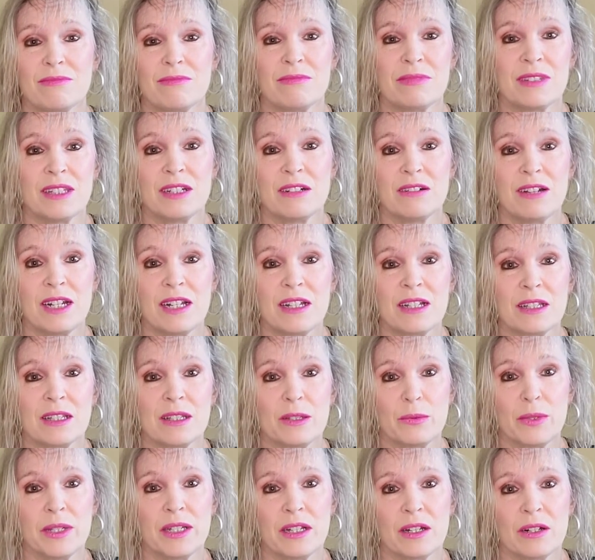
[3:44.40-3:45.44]
theoretically,
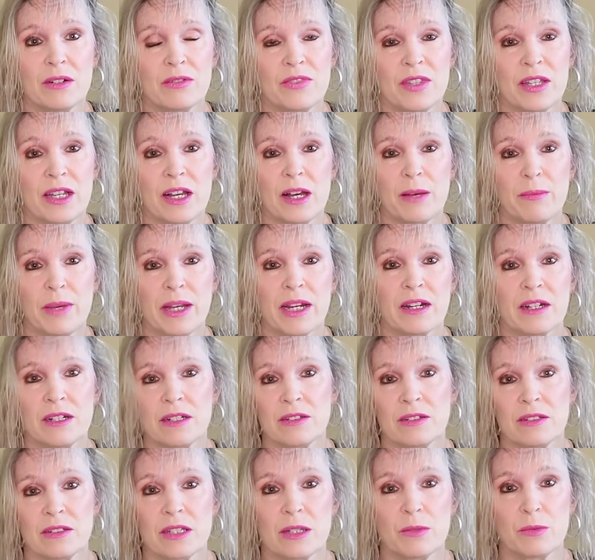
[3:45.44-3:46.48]
we know if they got
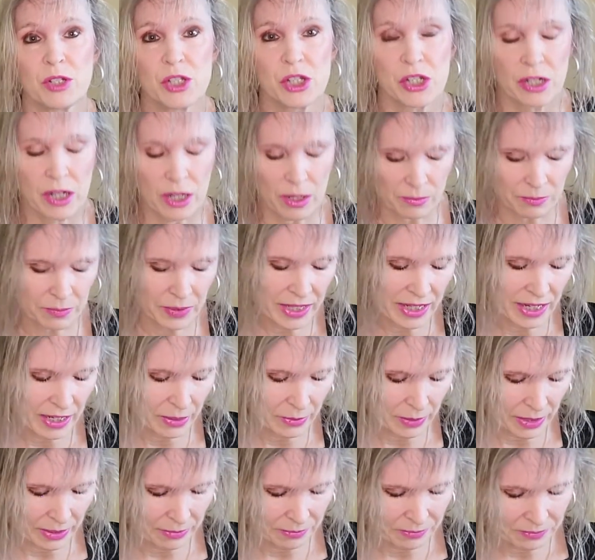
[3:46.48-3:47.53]
married, and someone should know. But
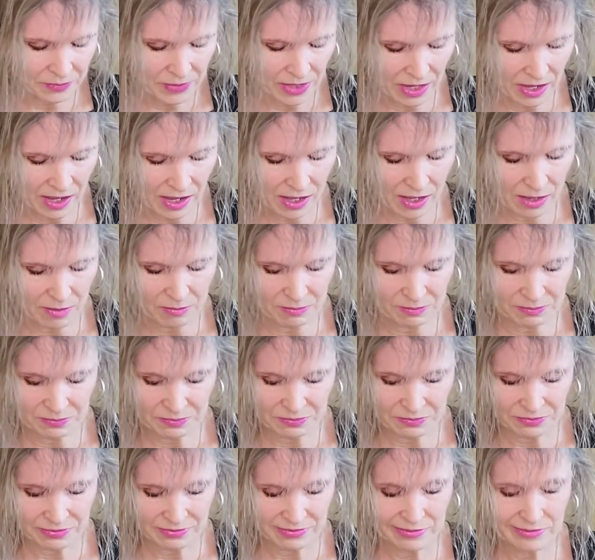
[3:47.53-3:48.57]
anyway,
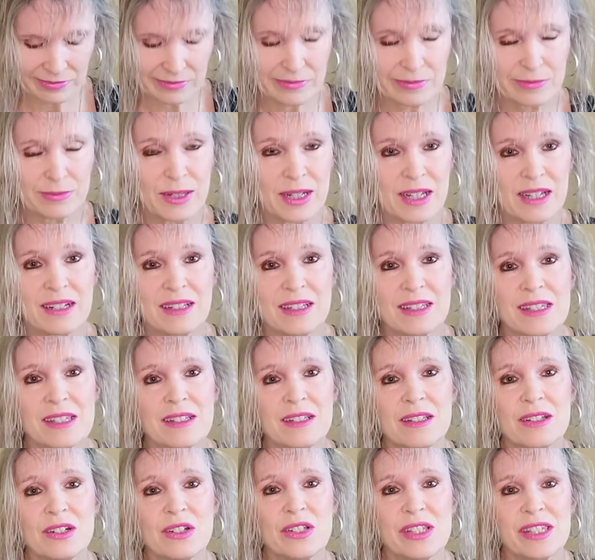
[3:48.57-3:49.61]
but it's a
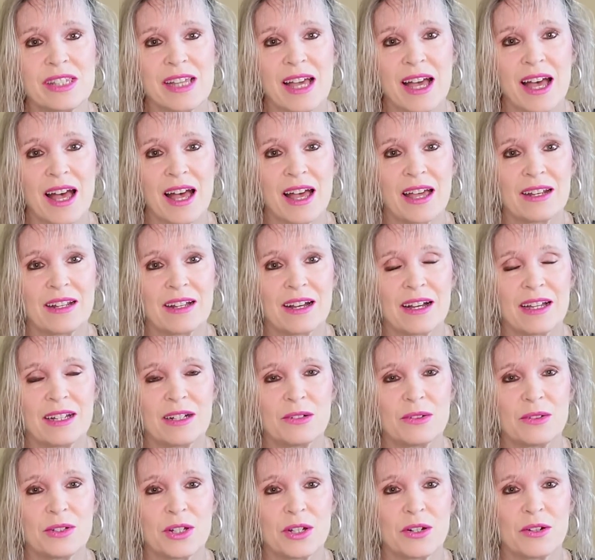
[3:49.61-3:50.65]
little sad. I
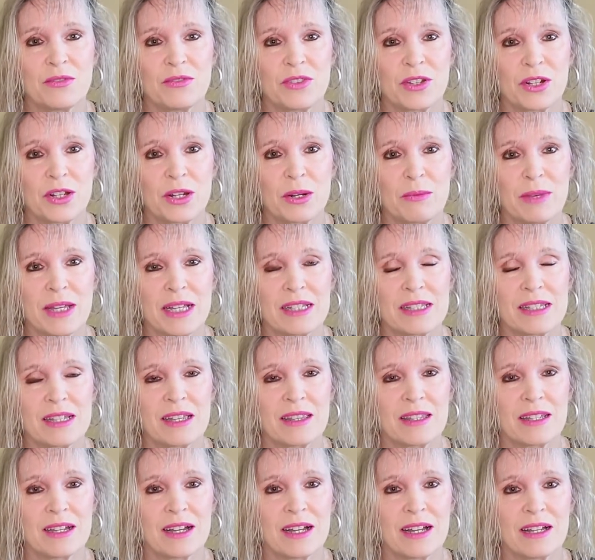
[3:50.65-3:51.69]
don't know if they're going to make it down
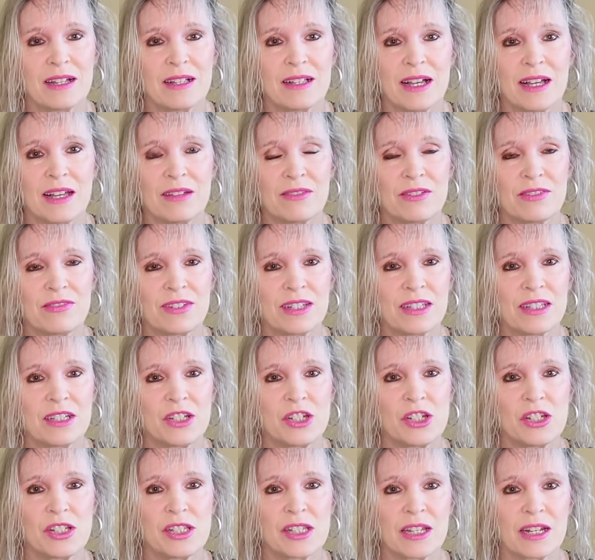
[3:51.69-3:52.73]
the aisle. I have a feeling
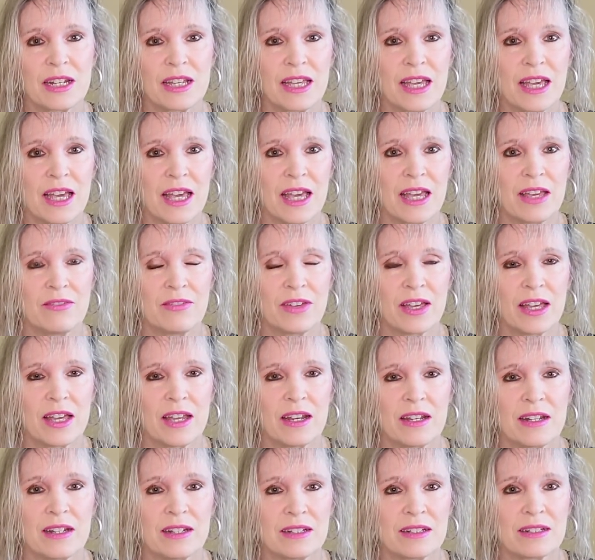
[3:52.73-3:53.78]
she's going to cave,
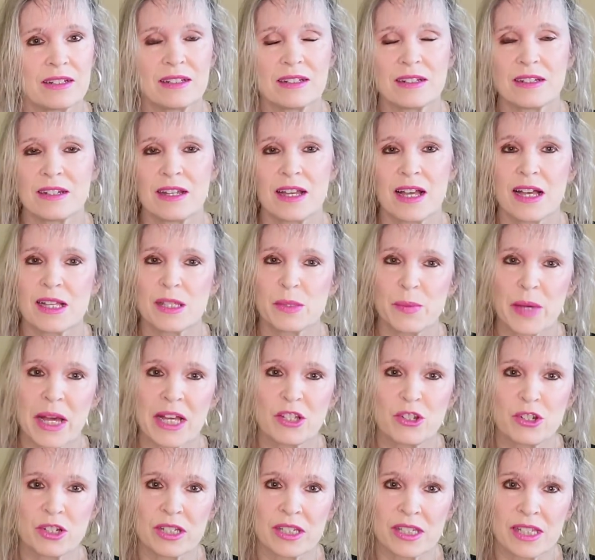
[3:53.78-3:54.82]
and as
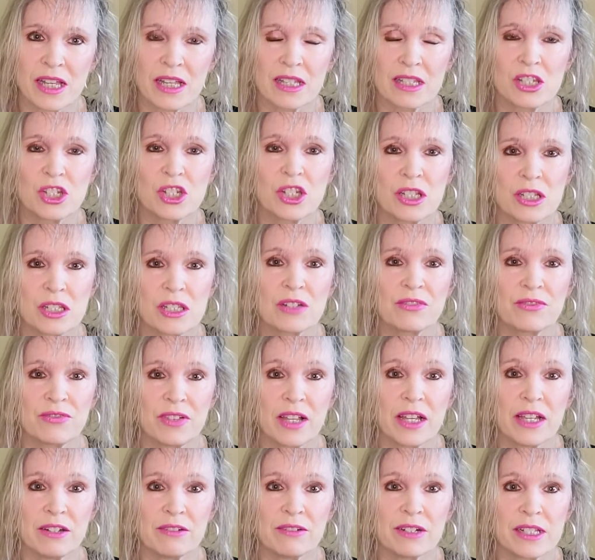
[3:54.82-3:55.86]
Patrick says, she is a
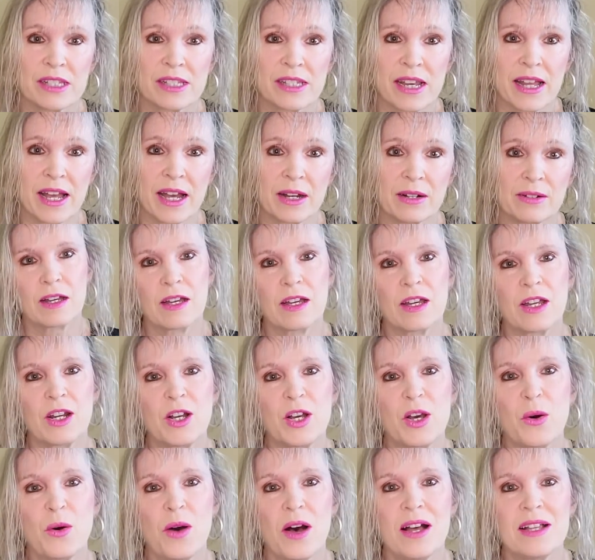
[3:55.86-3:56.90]
flight risk now. Gonna
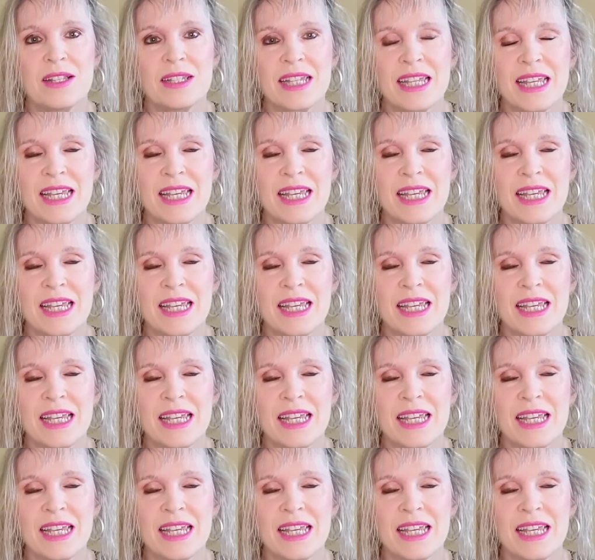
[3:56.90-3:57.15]
go on to